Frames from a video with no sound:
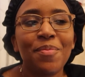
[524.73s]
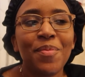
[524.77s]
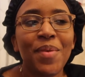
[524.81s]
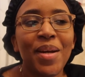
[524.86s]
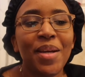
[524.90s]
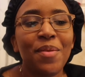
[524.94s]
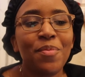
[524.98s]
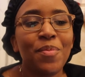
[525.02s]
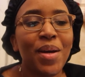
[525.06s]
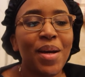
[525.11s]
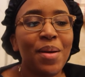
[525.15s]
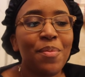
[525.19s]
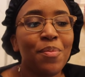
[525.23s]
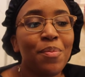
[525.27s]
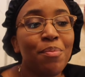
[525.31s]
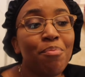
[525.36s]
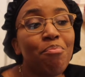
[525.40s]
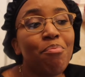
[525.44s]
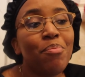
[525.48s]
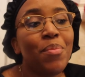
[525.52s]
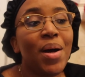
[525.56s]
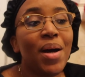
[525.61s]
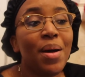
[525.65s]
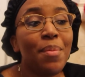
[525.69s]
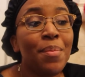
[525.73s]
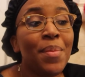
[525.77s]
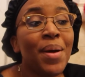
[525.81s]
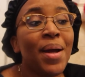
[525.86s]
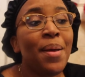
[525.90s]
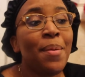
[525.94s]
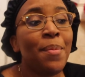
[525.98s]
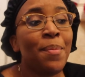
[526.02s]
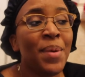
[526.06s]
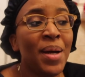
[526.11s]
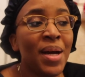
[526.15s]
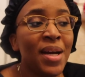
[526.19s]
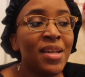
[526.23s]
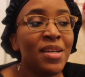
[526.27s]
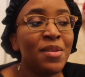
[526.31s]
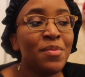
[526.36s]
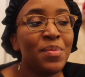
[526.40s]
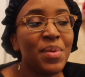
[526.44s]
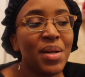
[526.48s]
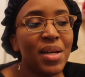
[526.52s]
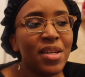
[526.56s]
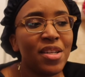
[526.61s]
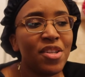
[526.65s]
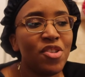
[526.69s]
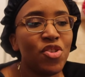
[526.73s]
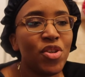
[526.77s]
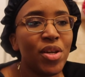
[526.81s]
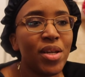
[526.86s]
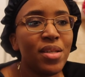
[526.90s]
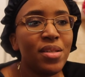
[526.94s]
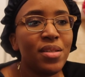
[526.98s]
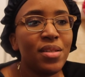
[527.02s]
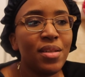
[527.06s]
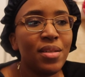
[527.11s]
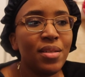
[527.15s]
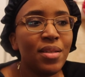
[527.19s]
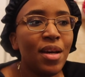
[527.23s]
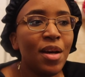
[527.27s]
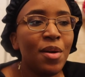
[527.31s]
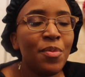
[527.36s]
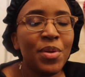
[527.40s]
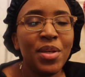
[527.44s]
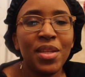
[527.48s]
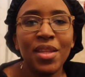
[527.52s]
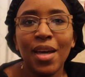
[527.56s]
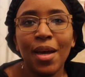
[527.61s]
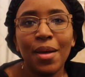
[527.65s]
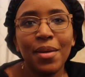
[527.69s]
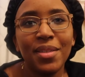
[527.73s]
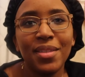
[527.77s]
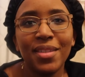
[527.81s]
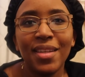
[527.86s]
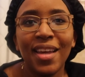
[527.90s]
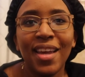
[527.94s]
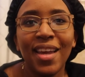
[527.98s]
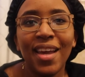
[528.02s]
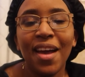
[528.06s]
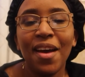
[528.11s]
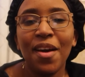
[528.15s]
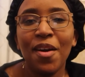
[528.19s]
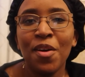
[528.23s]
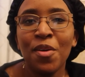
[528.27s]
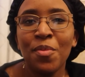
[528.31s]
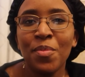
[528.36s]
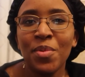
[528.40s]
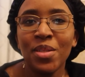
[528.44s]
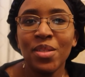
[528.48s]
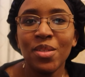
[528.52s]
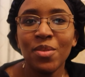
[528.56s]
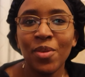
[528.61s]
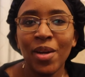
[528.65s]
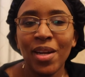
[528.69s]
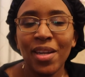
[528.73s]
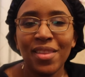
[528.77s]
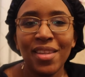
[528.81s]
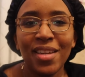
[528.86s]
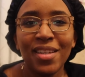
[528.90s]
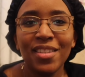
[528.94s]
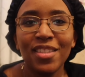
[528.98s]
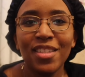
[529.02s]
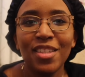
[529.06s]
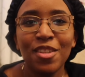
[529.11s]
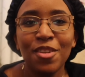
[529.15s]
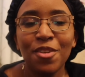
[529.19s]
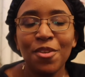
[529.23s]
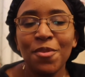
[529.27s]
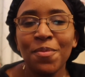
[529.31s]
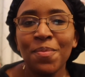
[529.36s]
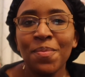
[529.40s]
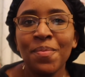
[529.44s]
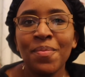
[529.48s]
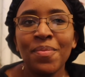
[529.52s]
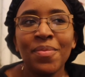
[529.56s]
Like my, my, my mind and body tries to tell me that staying at home is the right thing to do.